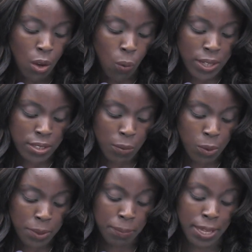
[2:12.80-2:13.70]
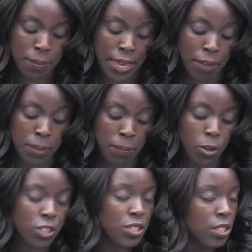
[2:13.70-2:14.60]
While some women may have been
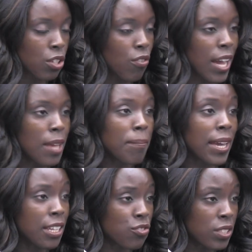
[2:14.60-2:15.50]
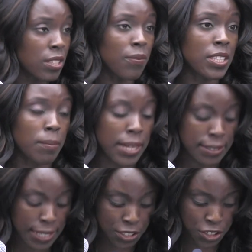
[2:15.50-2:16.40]
pushed into crime by histories of
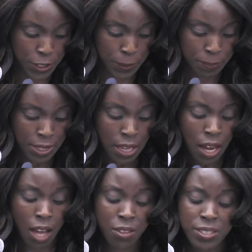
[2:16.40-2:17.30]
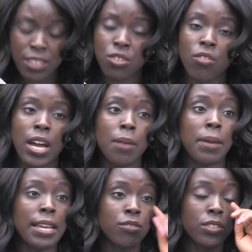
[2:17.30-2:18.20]
victimization, others enter
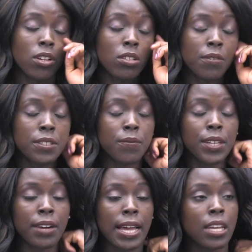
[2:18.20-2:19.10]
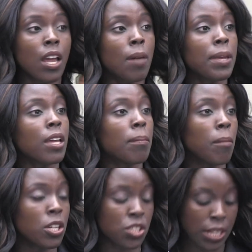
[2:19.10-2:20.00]
crime as a result of severe economic
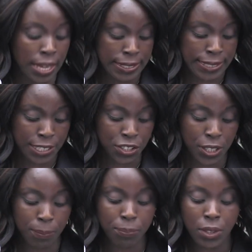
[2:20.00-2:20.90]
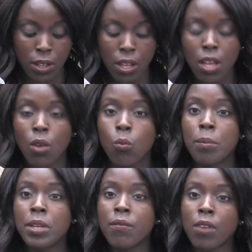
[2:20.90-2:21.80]
marginalization.
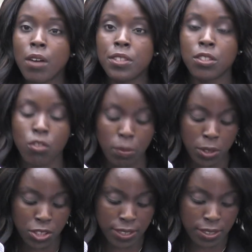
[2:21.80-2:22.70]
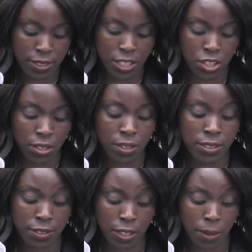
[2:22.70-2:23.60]
Women involved in the criminal justice
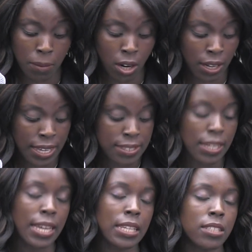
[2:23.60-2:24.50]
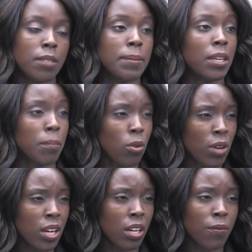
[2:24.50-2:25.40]
system are less likely to be
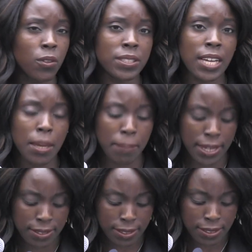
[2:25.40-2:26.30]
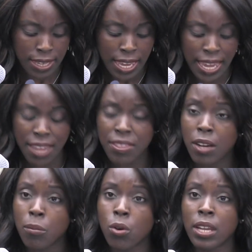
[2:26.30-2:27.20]
employed on a full-time basis, and they
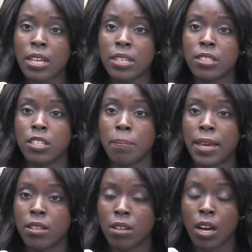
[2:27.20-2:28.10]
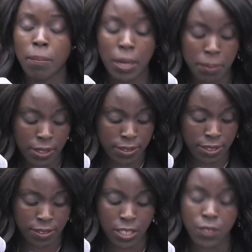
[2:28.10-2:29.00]
are more likely to depend on public
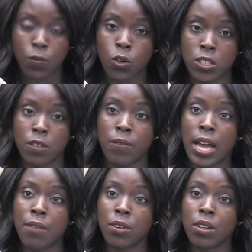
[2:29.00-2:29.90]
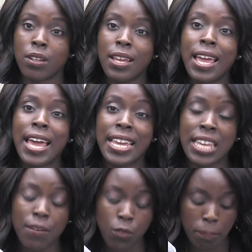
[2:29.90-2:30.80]
assistance for survival. And
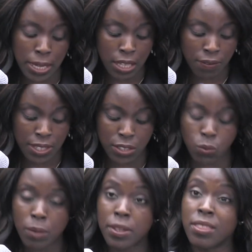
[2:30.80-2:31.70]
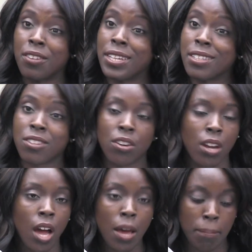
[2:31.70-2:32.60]
yet, for many of these women, their needs are
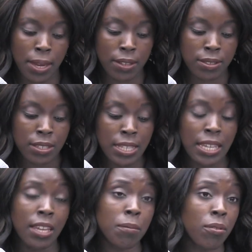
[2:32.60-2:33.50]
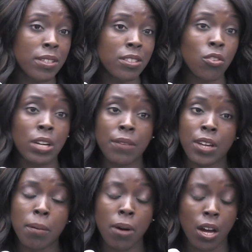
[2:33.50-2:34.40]
not met in prison or
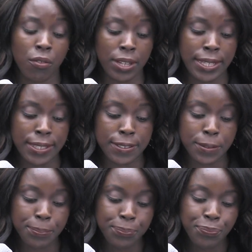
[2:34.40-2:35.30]
even upon release.